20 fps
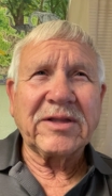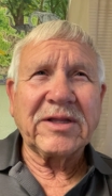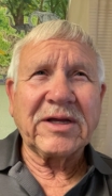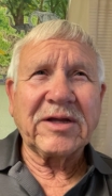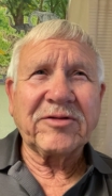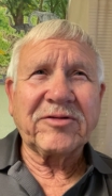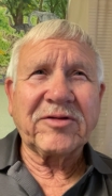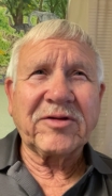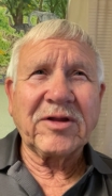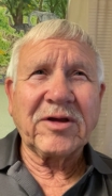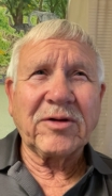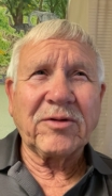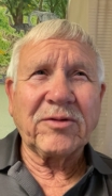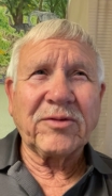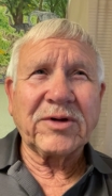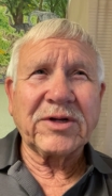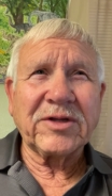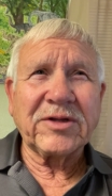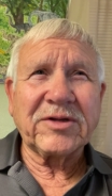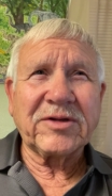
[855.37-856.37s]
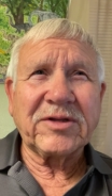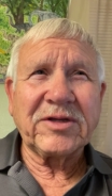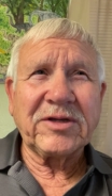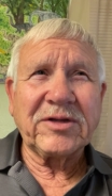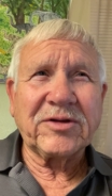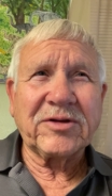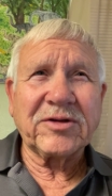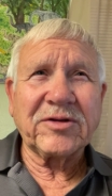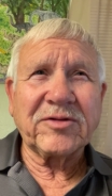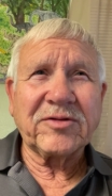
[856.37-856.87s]
That's not what it
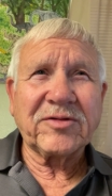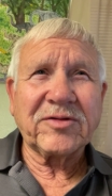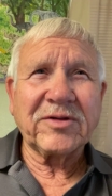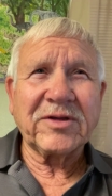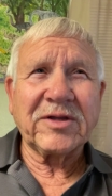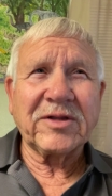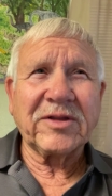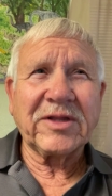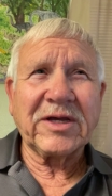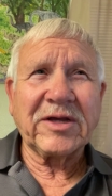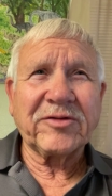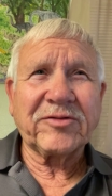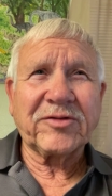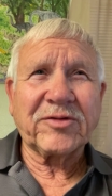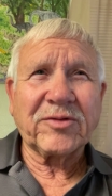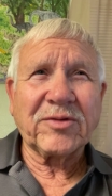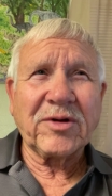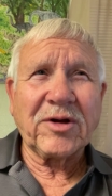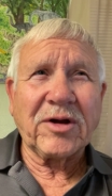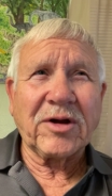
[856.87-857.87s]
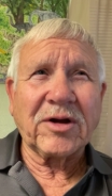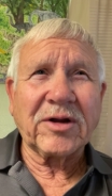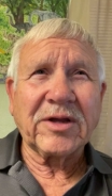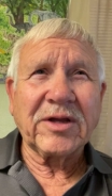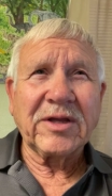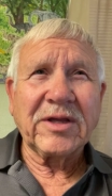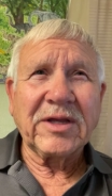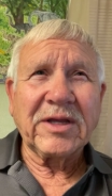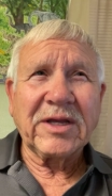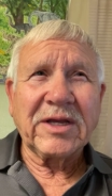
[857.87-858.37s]
teaches, and that's
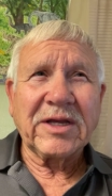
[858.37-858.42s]
wrong.